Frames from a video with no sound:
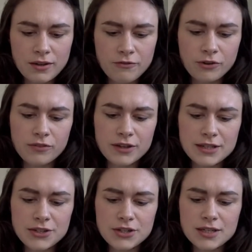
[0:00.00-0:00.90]
For a
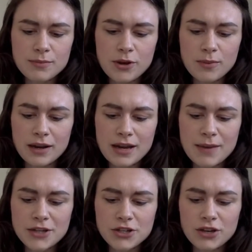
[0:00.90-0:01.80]
vertiginous moment, I
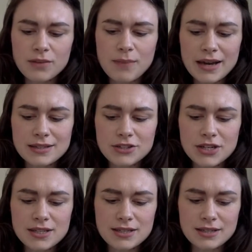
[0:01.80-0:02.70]
imagine going back to
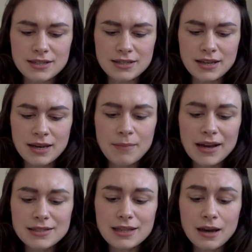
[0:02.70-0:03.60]
Justin's,
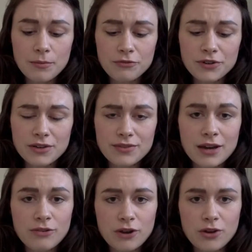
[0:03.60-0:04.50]
back to the comfort of
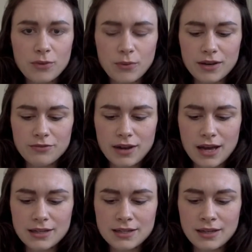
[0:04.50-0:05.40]
that chrome and white flat,